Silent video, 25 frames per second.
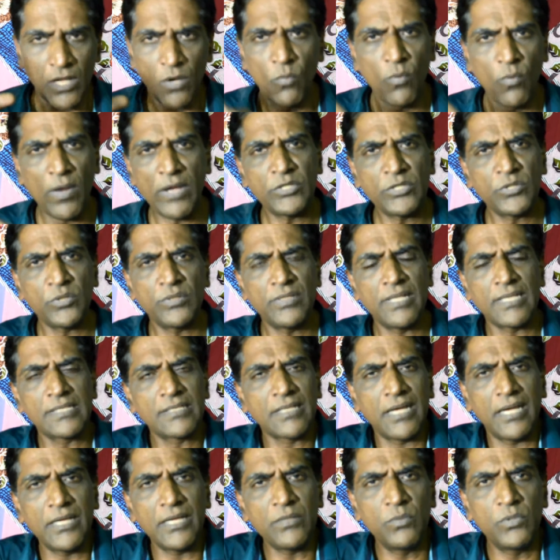Why should the
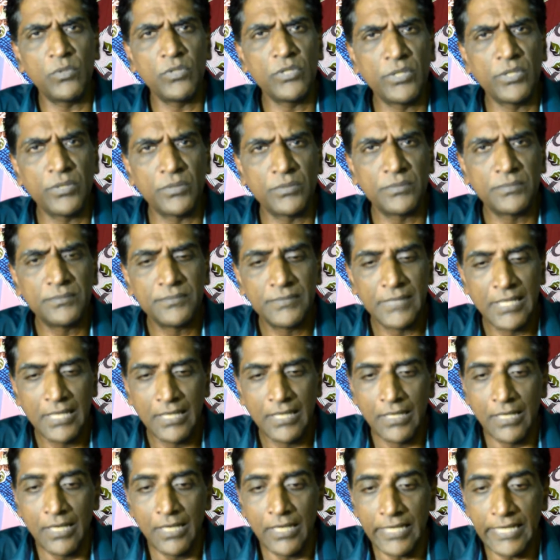sky wound you?
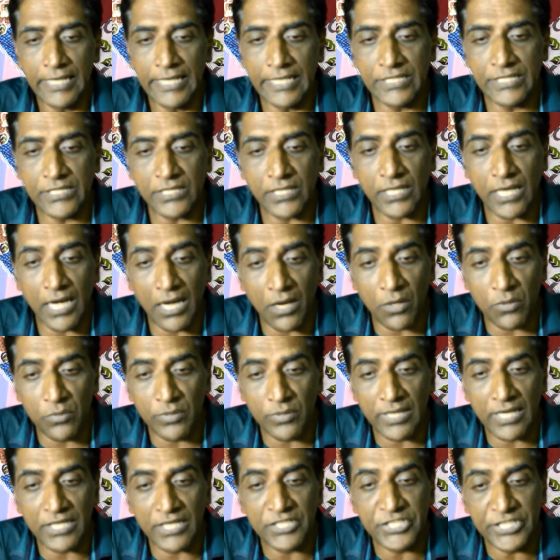Each
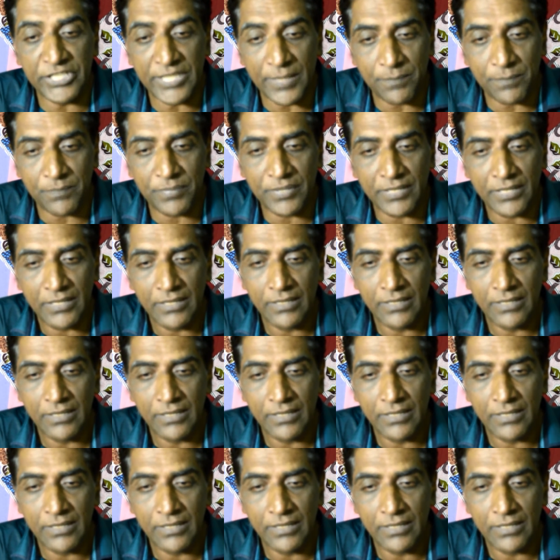cloud a ship